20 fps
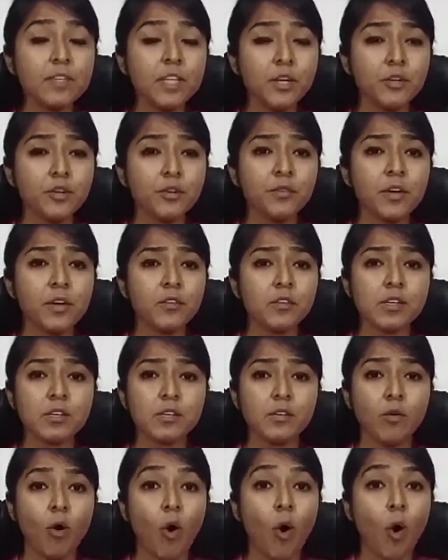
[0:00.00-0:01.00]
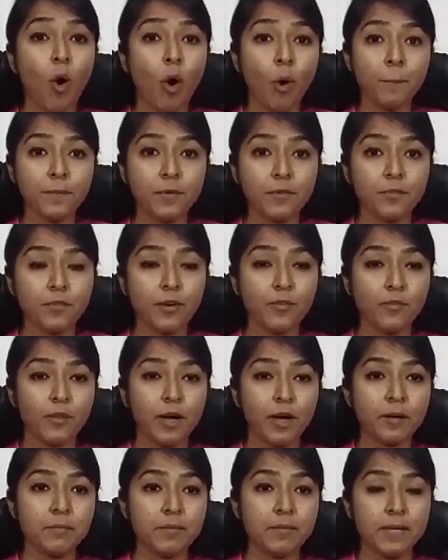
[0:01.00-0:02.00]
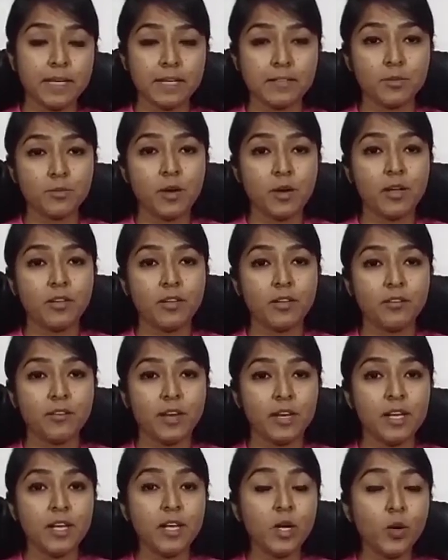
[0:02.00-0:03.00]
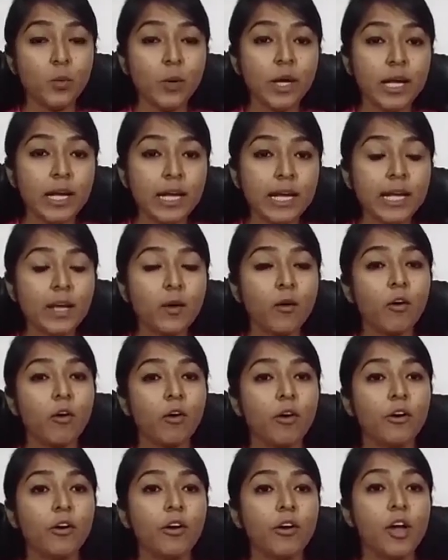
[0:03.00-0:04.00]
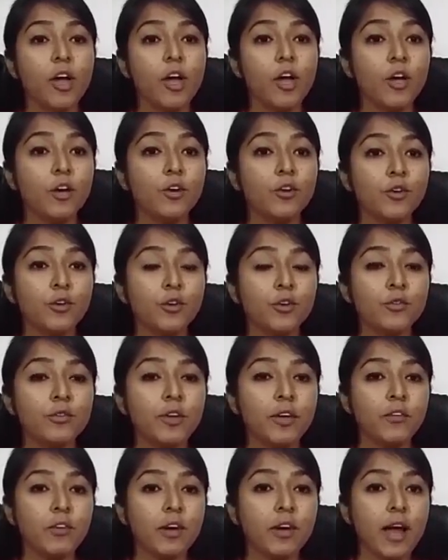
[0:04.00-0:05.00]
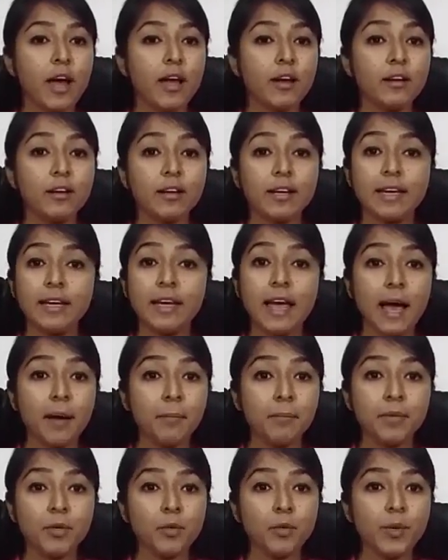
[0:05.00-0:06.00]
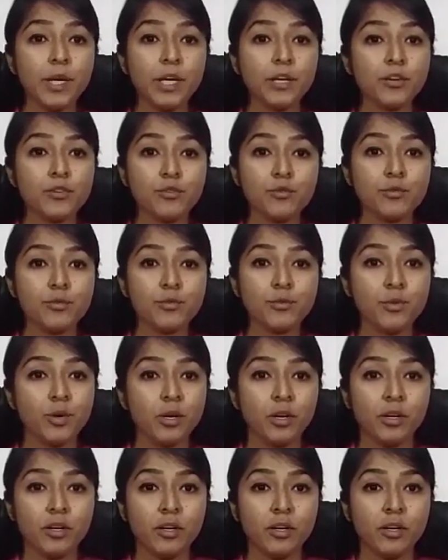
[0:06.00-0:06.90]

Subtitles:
you've never hopped from one place to other very quickly, or you've never had a gap between two